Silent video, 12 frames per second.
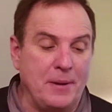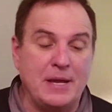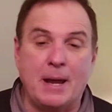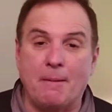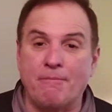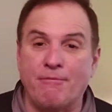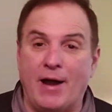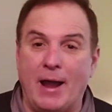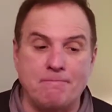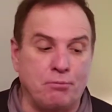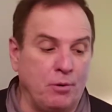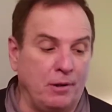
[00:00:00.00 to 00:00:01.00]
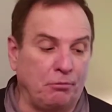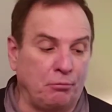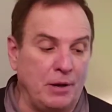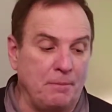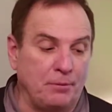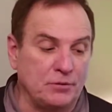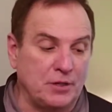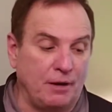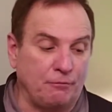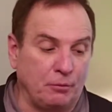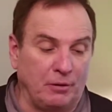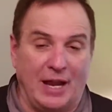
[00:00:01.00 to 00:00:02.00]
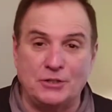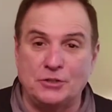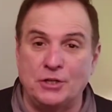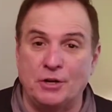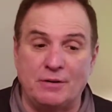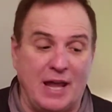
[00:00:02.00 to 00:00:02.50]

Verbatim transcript: be up 5.3% from last year.